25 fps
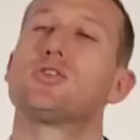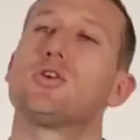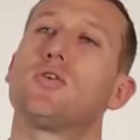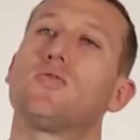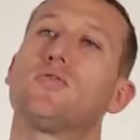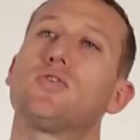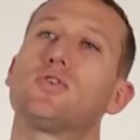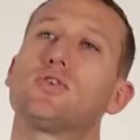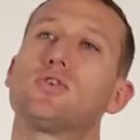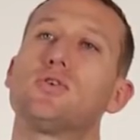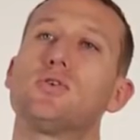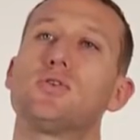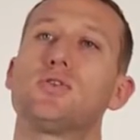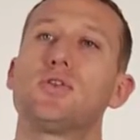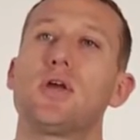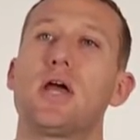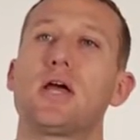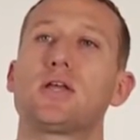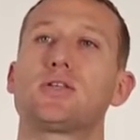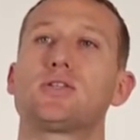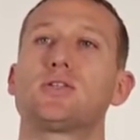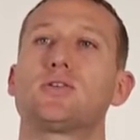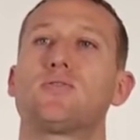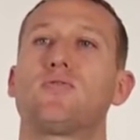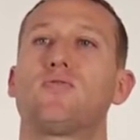So for
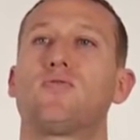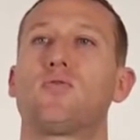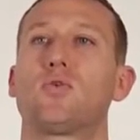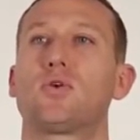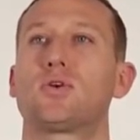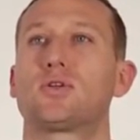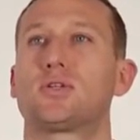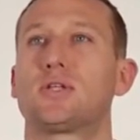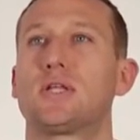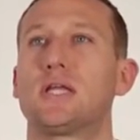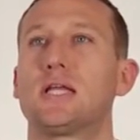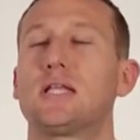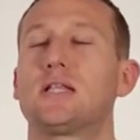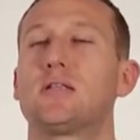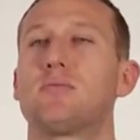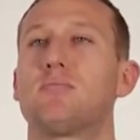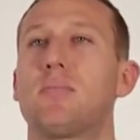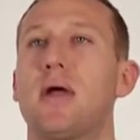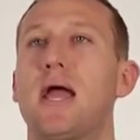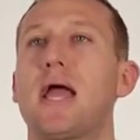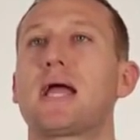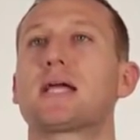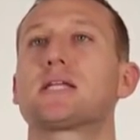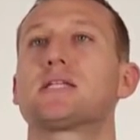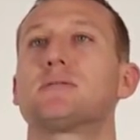2014, the
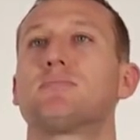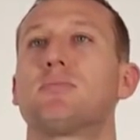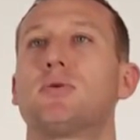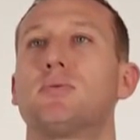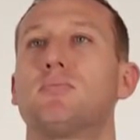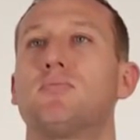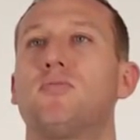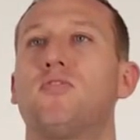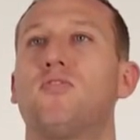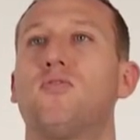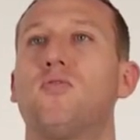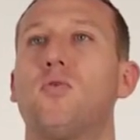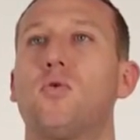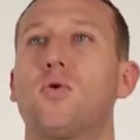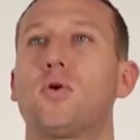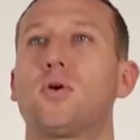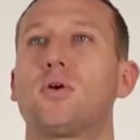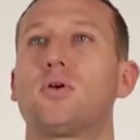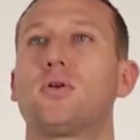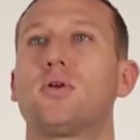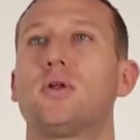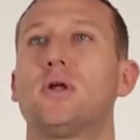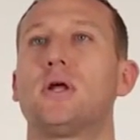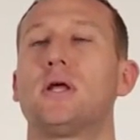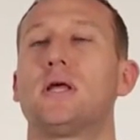maximum
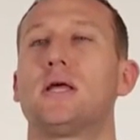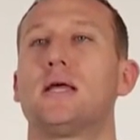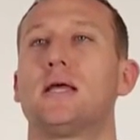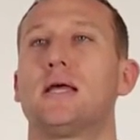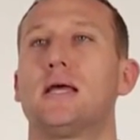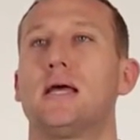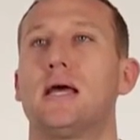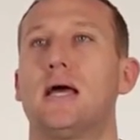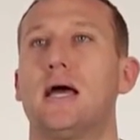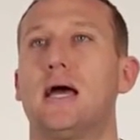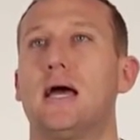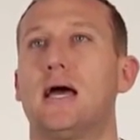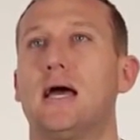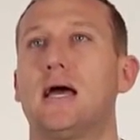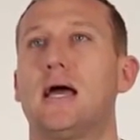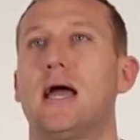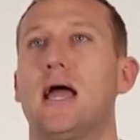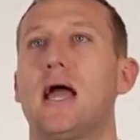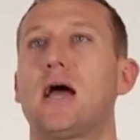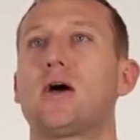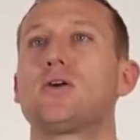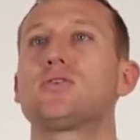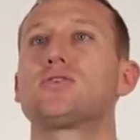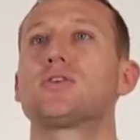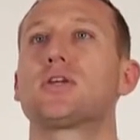foreign
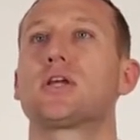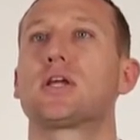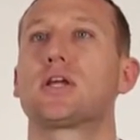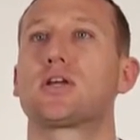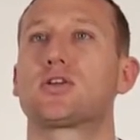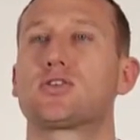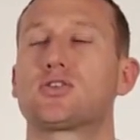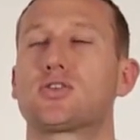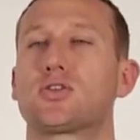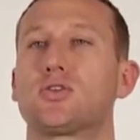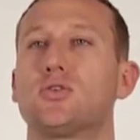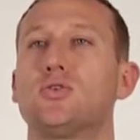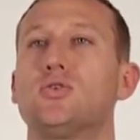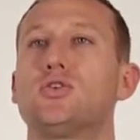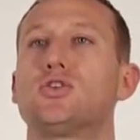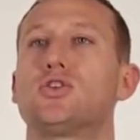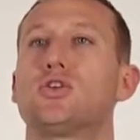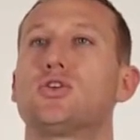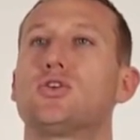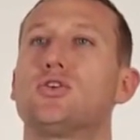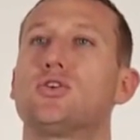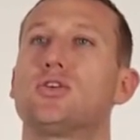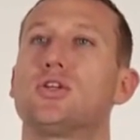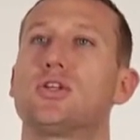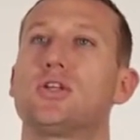housing
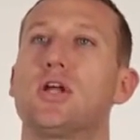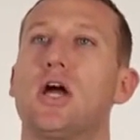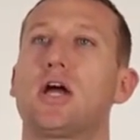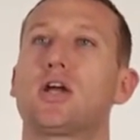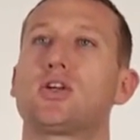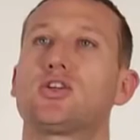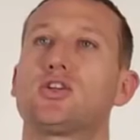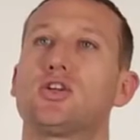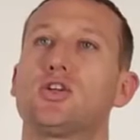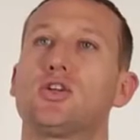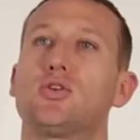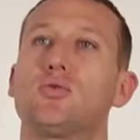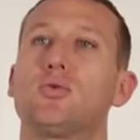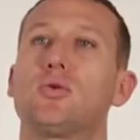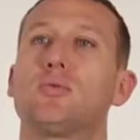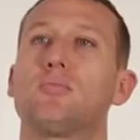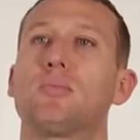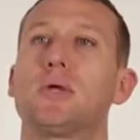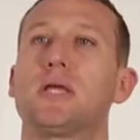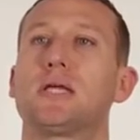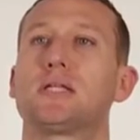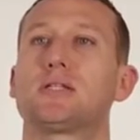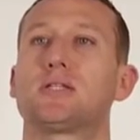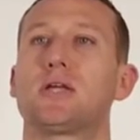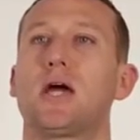exclusion or deduction you would
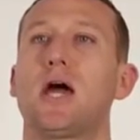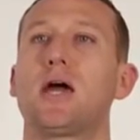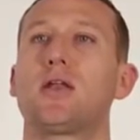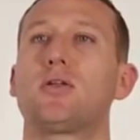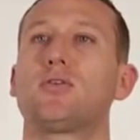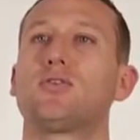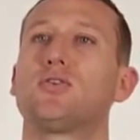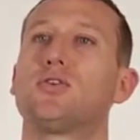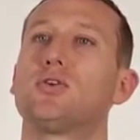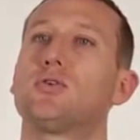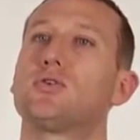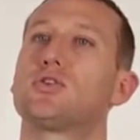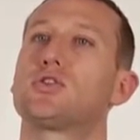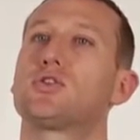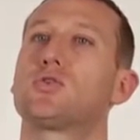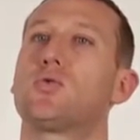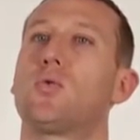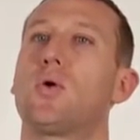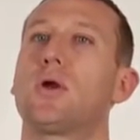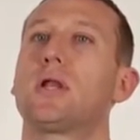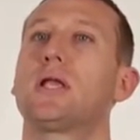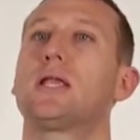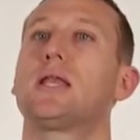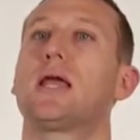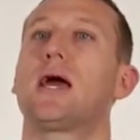be entitled to is
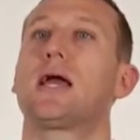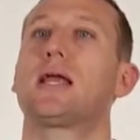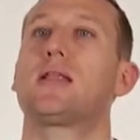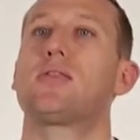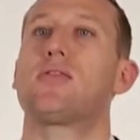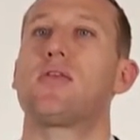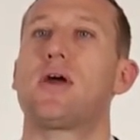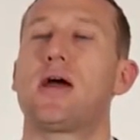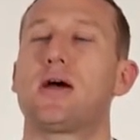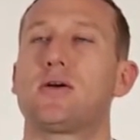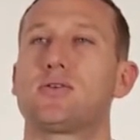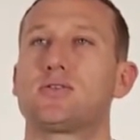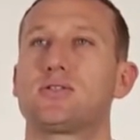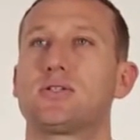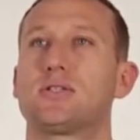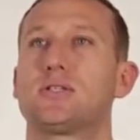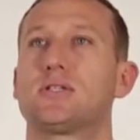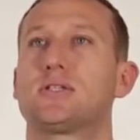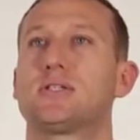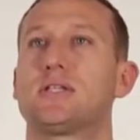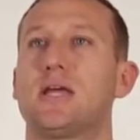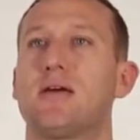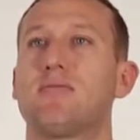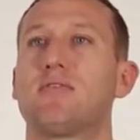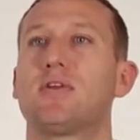
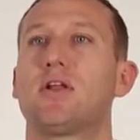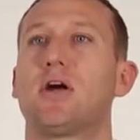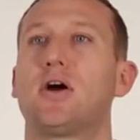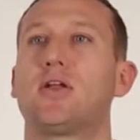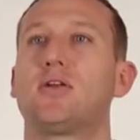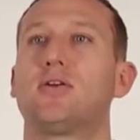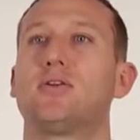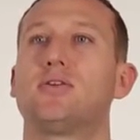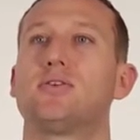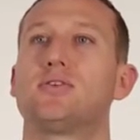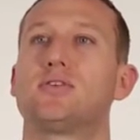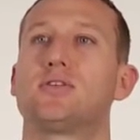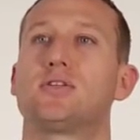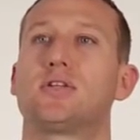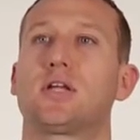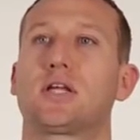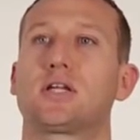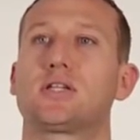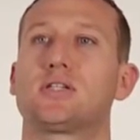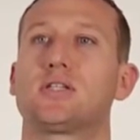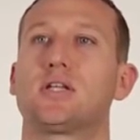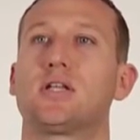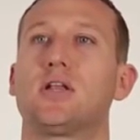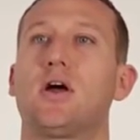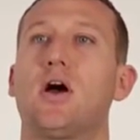
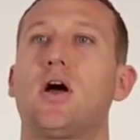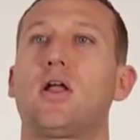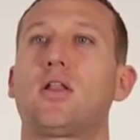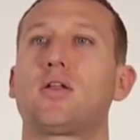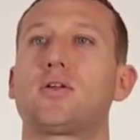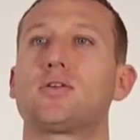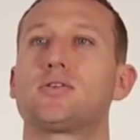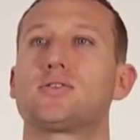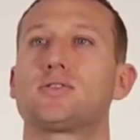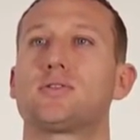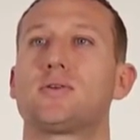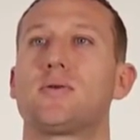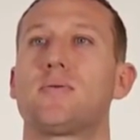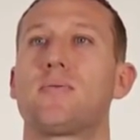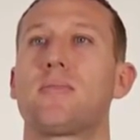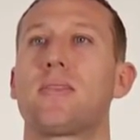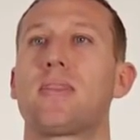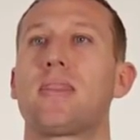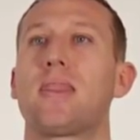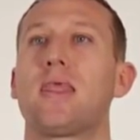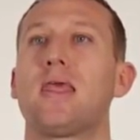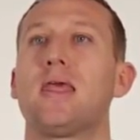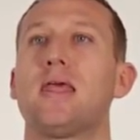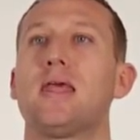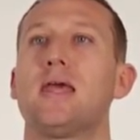
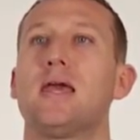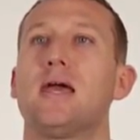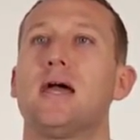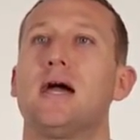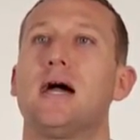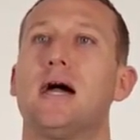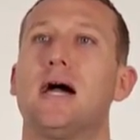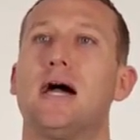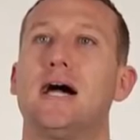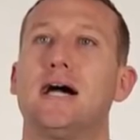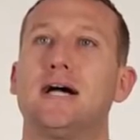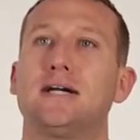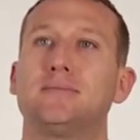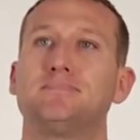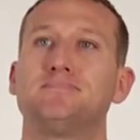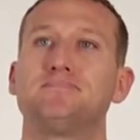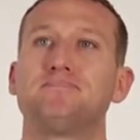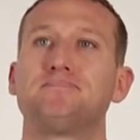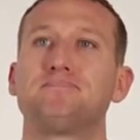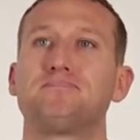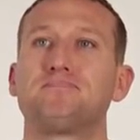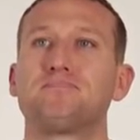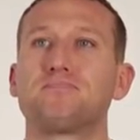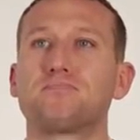$29,760.